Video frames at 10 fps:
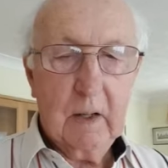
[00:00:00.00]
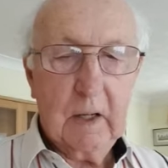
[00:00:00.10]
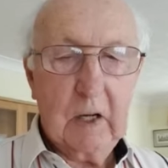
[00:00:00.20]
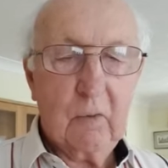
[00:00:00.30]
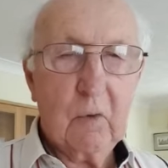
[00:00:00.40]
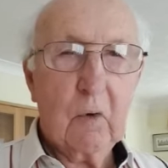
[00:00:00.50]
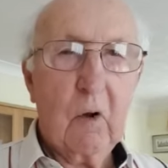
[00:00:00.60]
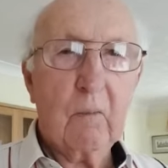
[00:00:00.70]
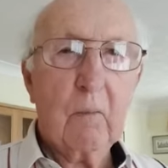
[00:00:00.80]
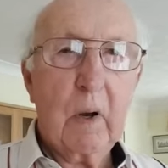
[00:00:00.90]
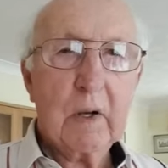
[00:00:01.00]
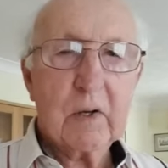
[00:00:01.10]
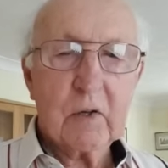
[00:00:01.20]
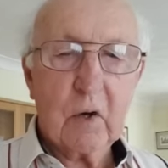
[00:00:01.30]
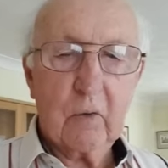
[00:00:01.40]
Even on my
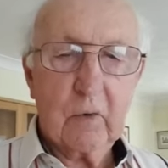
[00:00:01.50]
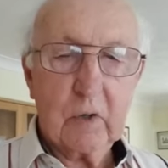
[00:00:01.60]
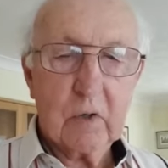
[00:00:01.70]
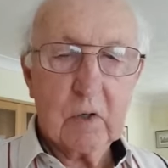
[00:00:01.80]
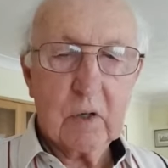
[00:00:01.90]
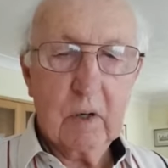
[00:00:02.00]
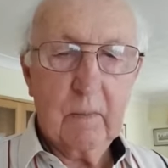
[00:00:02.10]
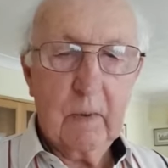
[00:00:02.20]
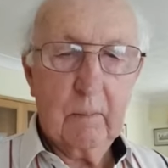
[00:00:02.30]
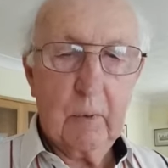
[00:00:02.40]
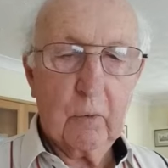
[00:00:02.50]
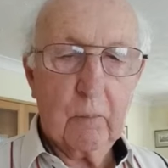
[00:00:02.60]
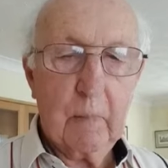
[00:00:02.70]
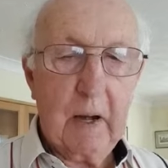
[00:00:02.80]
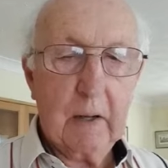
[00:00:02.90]
servants, both
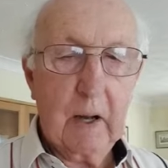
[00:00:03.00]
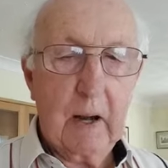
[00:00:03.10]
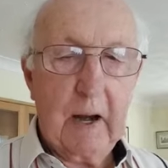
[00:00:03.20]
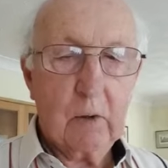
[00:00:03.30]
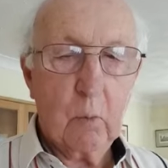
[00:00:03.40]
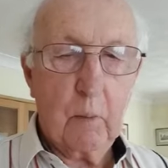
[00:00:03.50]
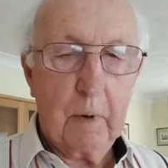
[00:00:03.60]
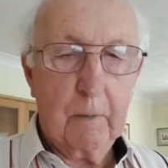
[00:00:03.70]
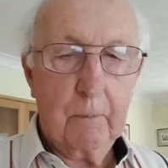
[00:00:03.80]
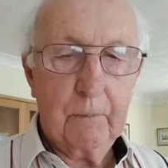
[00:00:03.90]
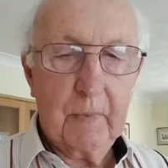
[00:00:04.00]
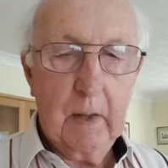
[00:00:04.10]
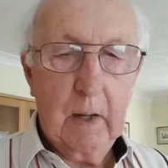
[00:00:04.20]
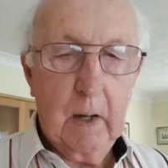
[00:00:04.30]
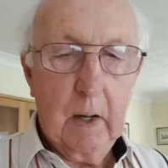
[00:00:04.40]
men and women,
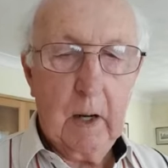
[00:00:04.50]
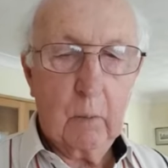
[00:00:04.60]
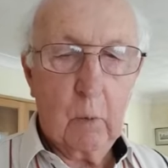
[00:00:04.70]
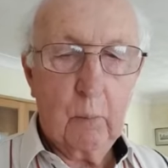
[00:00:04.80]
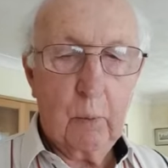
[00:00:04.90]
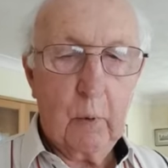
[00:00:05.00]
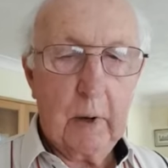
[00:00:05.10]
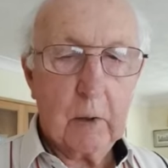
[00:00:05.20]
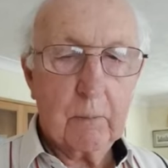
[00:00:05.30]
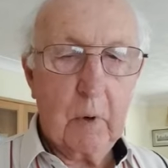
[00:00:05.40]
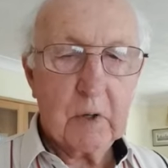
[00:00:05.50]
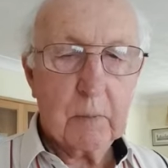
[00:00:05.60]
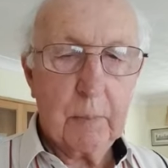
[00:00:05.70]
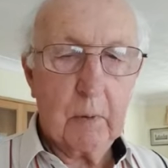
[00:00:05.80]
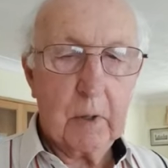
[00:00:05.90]
I will pour out my
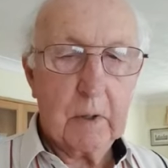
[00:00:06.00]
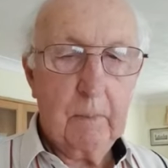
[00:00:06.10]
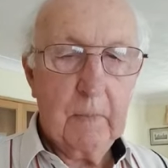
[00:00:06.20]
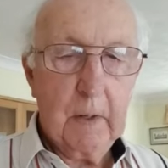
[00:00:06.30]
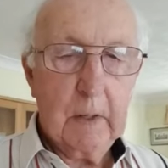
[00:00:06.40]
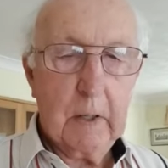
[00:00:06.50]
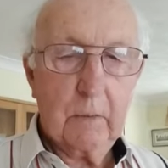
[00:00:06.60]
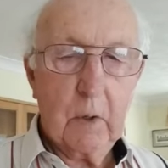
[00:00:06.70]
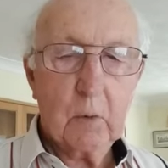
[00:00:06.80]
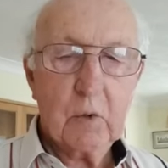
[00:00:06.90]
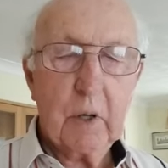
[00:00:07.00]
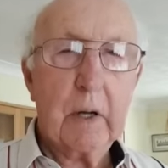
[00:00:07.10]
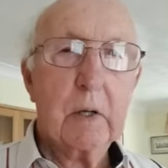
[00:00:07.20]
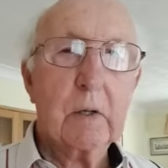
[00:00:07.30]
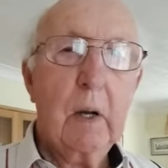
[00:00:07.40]
spirit in those
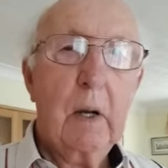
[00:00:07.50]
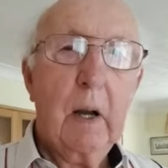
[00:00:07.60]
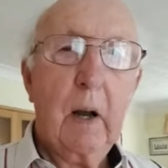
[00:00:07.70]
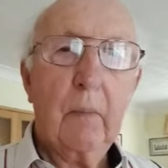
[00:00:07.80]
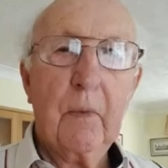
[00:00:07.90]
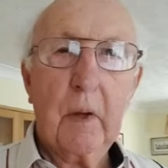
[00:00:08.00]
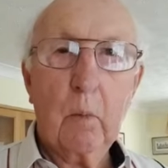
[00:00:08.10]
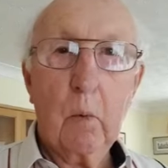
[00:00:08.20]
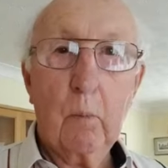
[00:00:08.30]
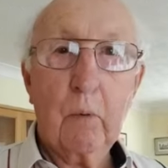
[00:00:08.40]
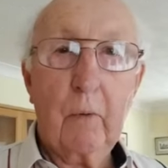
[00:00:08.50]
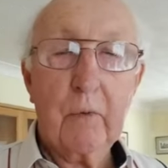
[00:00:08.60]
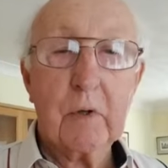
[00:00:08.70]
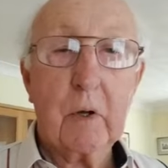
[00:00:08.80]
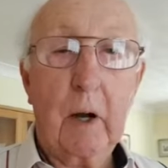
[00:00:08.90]
days, and they will
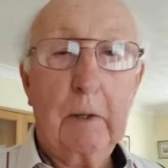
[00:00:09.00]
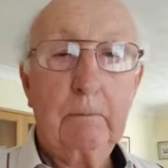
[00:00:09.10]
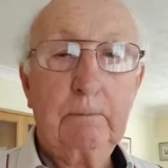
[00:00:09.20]
prophesy."